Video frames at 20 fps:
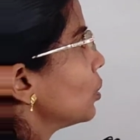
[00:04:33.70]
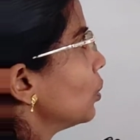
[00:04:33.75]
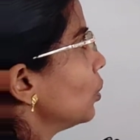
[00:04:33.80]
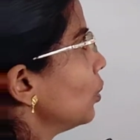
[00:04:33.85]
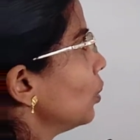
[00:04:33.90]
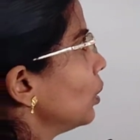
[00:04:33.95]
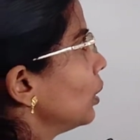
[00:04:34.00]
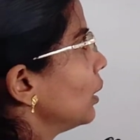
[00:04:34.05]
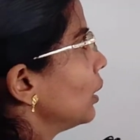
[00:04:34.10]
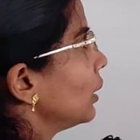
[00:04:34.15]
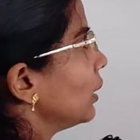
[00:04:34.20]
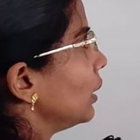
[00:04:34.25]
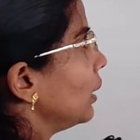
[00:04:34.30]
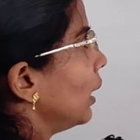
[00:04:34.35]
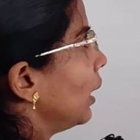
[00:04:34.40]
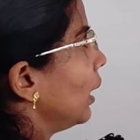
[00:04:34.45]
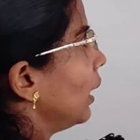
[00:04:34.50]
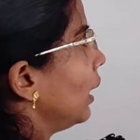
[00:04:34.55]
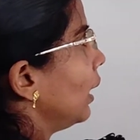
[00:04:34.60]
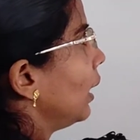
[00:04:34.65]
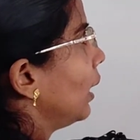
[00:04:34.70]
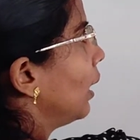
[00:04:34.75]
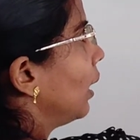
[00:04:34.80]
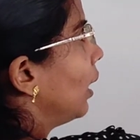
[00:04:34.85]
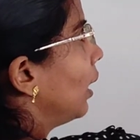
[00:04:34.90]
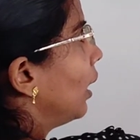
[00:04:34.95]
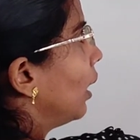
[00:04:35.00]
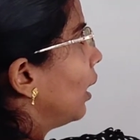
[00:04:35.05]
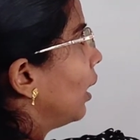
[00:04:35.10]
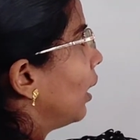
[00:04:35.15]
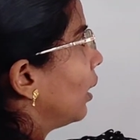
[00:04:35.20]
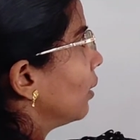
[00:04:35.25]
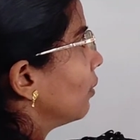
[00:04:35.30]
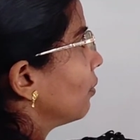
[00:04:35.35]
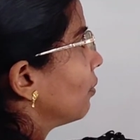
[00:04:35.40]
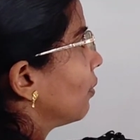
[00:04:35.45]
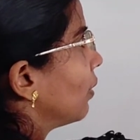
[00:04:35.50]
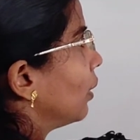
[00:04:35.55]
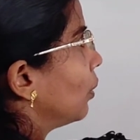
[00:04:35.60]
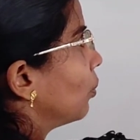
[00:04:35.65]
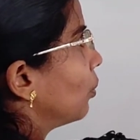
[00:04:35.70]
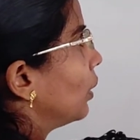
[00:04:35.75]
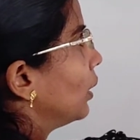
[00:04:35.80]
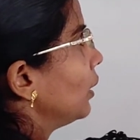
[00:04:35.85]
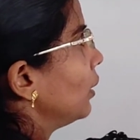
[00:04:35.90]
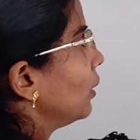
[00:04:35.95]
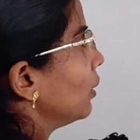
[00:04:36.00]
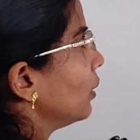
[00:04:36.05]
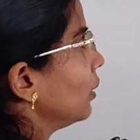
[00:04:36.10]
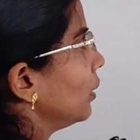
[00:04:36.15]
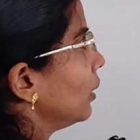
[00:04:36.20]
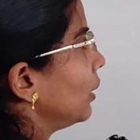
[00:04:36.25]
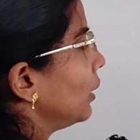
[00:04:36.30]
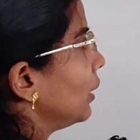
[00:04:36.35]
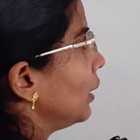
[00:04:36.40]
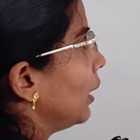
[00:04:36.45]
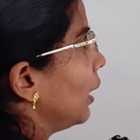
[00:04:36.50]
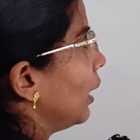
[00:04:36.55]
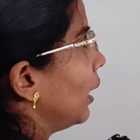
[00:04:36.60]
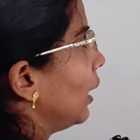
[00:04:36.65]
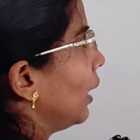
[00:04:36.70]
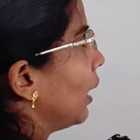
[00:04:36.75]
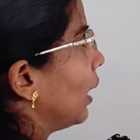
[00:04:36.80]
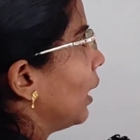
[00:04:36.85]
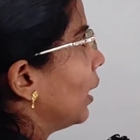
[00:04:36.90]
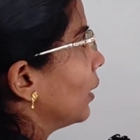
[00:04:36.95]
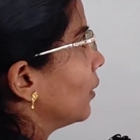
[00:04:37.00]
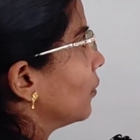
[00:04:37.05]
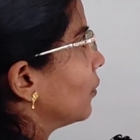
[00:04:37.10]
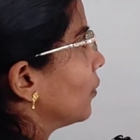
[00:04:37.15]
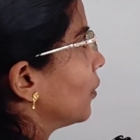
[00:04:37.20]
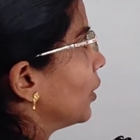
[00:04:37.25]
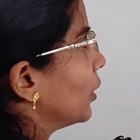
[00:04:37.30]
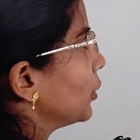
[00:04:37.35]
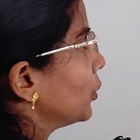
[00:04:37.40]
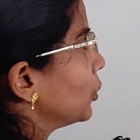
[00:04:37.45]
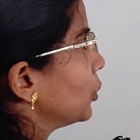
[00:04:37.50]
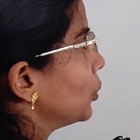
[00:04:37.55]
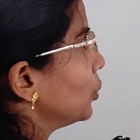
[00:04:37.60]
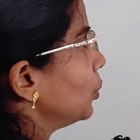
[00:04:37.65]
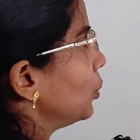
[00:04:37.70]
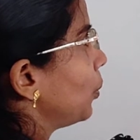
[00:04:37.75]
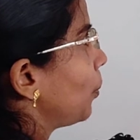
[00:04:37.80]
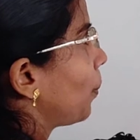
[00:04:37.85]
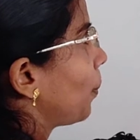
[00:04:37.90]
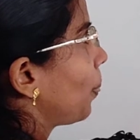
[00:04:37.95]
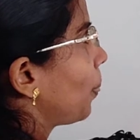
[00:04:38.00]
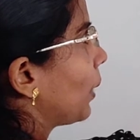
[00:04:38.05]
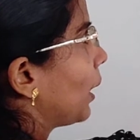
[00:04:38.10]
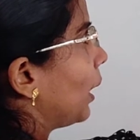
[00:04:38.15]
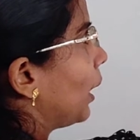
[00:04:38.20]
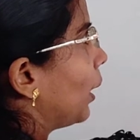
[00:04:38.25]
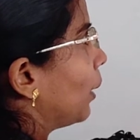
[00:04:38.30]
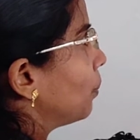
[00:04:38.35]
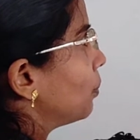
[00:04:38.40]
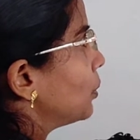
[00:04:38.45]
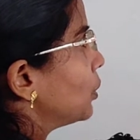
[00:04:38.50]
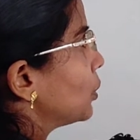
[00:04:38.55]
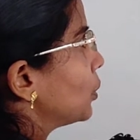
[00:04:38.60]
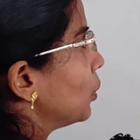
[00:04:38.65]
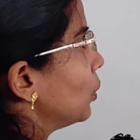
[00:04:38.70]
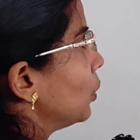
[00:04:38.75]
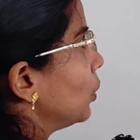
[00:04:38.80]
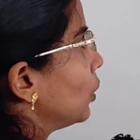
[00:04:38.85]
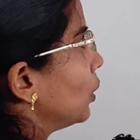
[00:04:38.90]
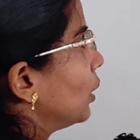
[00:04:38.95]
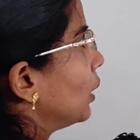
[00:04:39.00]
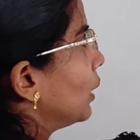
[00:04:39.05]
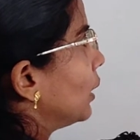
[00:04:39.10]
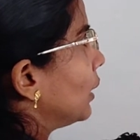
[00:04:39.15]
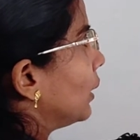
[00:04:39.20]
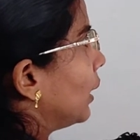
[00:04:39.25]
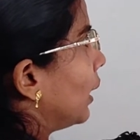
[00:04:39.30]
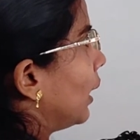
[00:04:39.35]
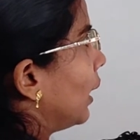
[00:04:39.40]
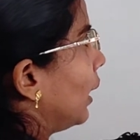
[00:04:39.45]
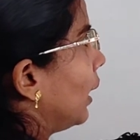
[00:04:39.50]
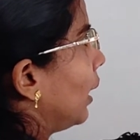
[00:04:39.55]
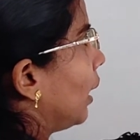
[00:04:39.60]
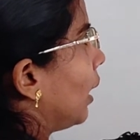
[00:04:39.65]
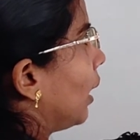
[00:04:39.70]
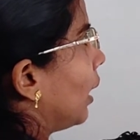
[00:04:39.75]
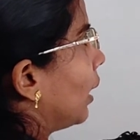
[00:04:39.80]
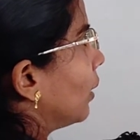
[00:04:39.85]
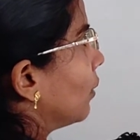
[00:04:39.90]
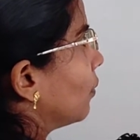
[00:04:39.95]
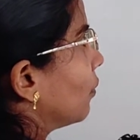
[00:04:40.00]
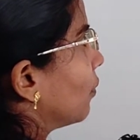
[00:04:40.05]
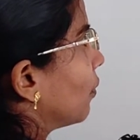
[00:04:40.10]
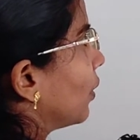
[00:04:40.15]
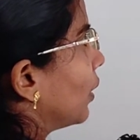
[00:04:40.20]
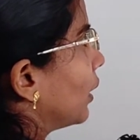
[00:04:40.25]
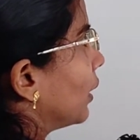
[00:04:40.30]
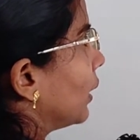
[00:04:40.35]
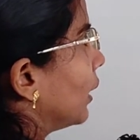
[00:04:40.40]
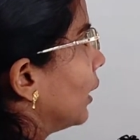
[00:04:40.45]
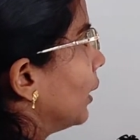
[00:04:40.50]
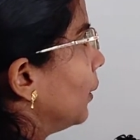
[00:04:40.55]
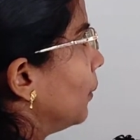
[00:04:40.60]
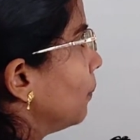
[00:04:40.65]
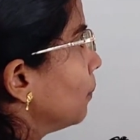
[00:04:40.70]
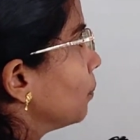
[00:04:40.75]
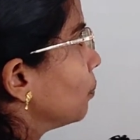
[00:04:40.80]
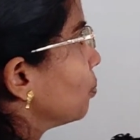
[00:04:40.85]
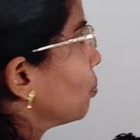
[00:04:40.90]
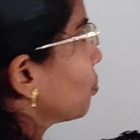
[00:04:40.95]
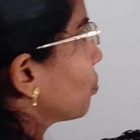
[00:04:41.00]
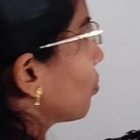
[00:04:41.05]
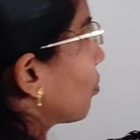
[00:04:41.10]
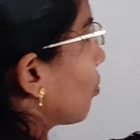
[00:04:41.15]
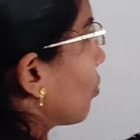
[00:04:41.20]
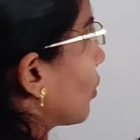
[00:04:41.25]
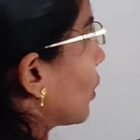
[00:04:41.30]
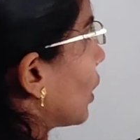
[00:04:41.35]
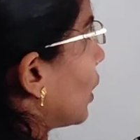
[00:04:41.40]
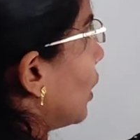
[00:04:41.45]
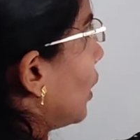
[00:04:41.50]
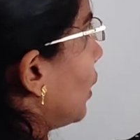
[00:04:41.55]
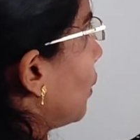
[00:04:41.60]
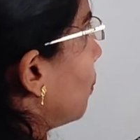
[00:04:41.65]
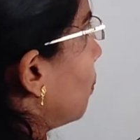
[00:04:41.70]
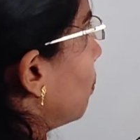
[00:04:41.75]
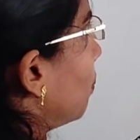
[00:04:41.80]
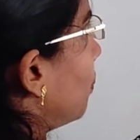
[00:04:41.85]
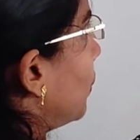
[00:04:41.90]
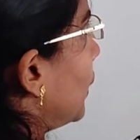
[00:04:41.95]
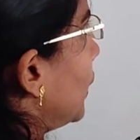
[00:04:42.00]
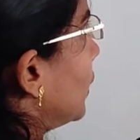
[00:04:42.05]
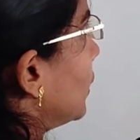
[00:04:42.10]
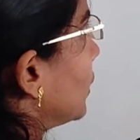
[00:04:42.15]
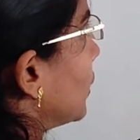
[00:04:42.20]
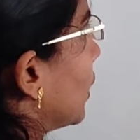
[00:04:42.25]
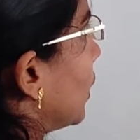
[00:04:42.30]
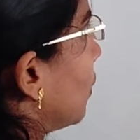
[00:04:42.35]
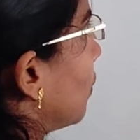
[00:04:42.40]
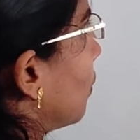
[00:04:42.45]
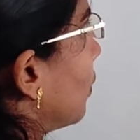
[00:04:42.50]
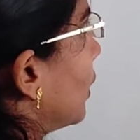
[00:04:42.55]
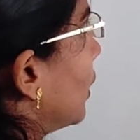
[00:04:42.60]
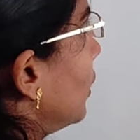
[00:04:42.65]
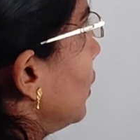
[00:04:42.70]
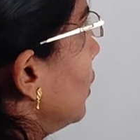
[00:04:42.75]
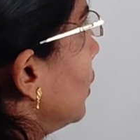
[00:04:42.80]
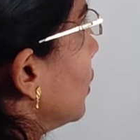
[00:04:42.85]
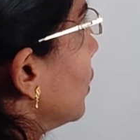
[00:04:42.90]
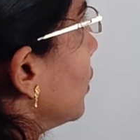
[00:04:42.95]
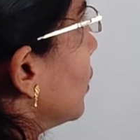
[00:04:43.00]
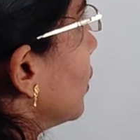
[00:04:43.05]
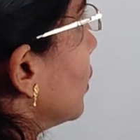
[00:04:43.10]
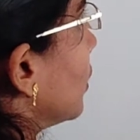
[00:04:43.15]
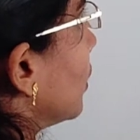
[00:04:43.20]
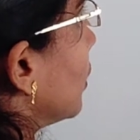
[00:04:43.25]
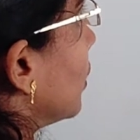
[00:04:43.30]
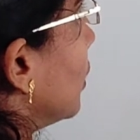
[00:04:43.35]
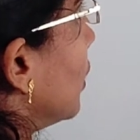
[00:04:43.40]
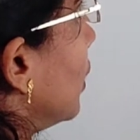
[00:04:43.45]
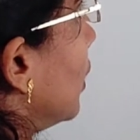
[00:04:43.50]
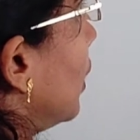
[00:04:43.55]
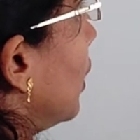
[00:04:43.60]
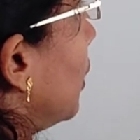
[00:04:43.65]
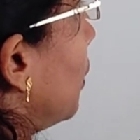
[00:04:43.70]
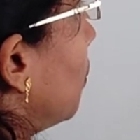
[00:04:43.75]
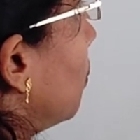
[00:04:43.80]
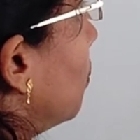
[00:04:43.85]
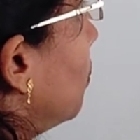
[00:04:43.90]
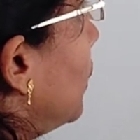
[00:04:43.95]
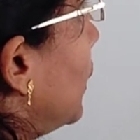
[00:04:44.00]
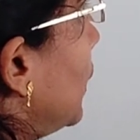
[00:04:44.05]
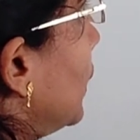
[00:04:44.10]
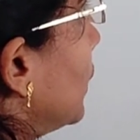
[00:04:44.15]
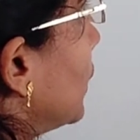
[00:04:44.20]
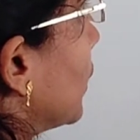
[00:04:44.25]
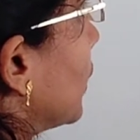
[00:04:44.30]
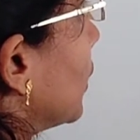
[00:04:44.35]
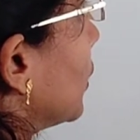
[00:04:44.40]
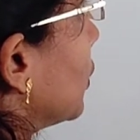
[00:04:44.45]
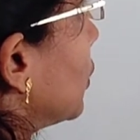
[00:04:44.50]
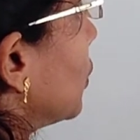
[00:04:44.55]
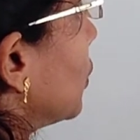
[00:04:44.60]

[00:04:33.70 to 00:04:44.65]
to A alpha 1, A alpha 2 up to A alpha n and beta 1, beta